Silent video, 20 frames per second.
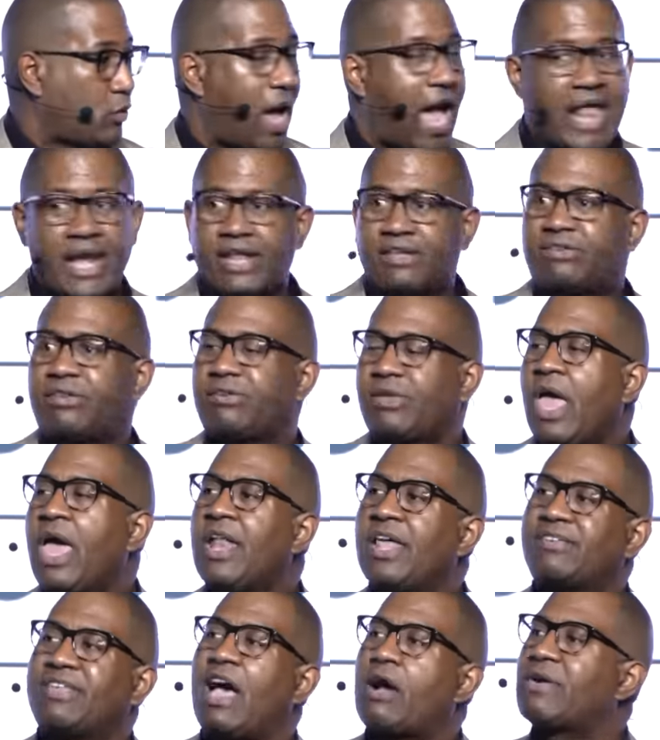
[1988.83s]
Right, and this
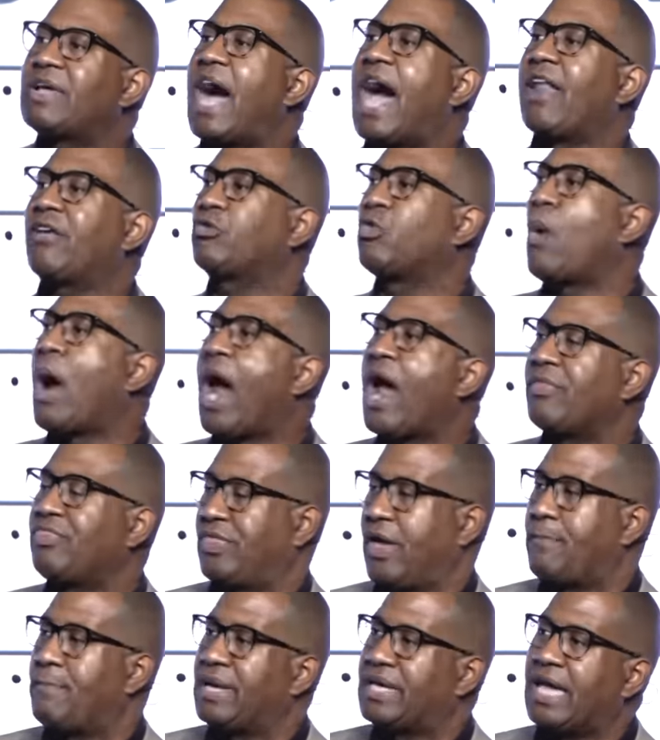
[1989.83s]
is how God has wired
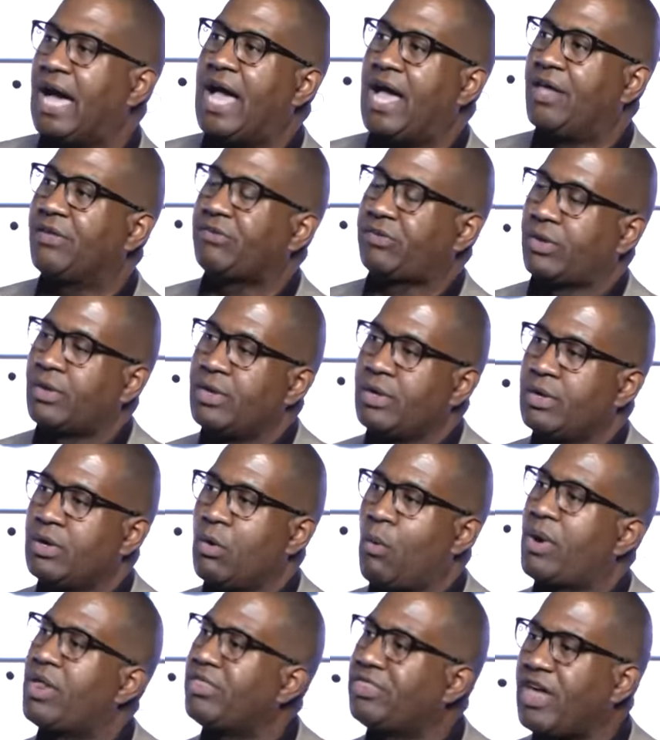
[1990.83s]
them. Because
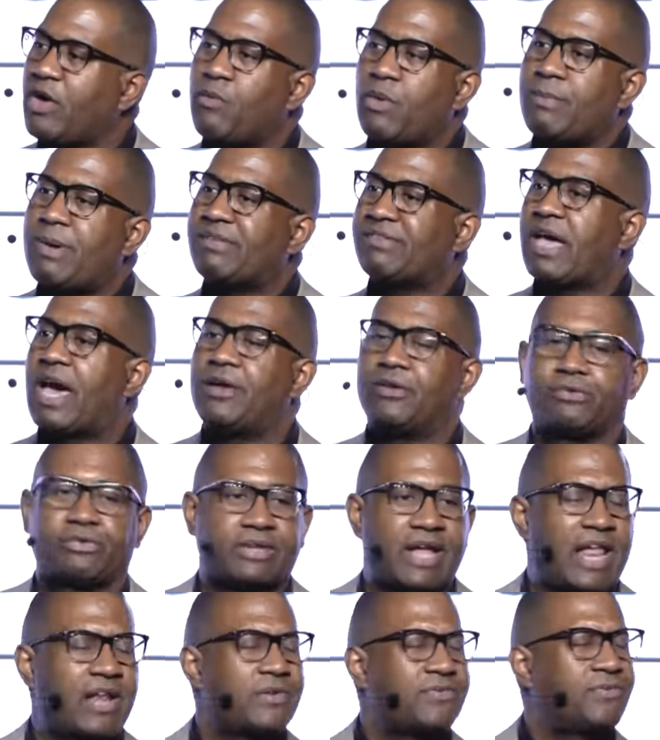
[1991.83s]
one of the things we must
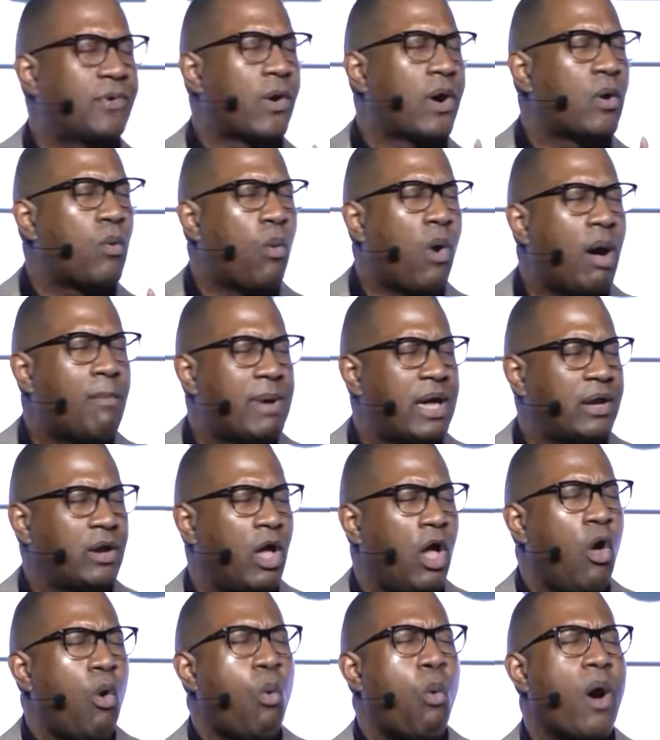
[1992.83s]
understand that for a woman,
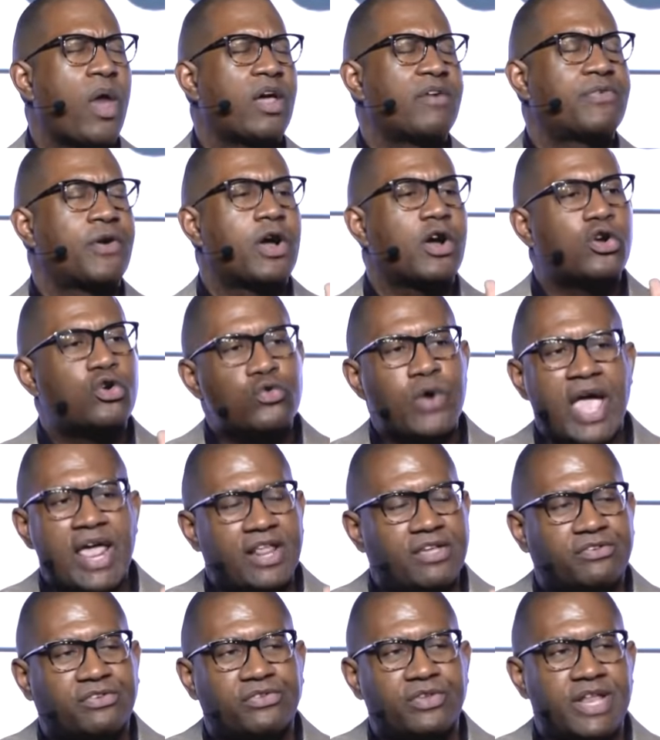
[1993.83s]
one of her
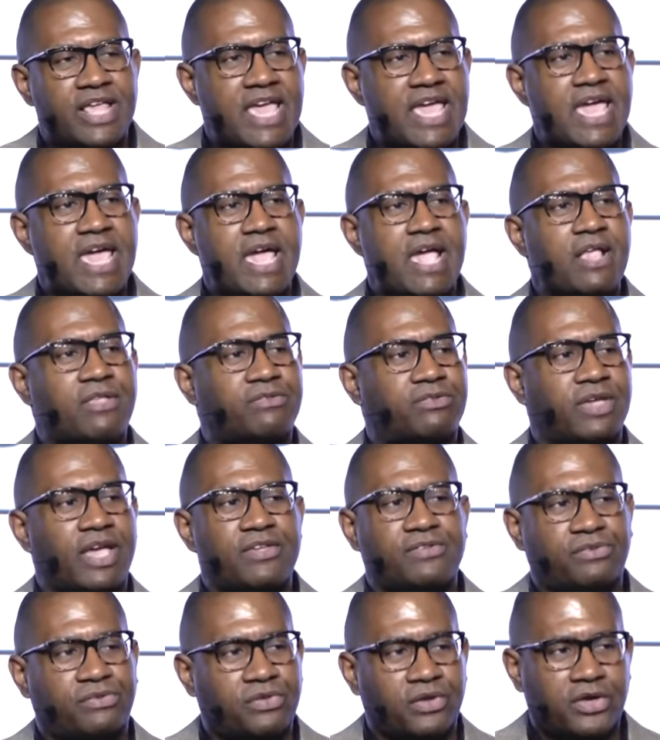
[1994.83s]
greatest needs
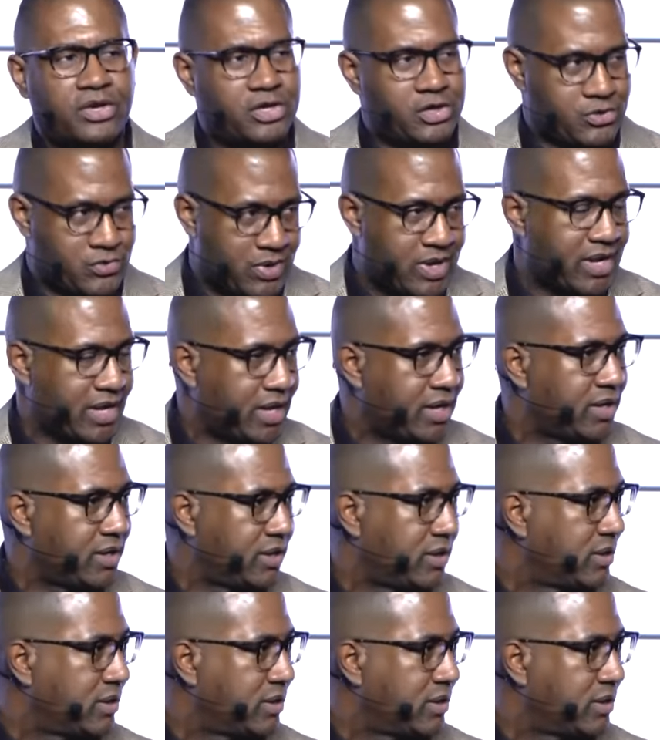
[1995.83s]
is security.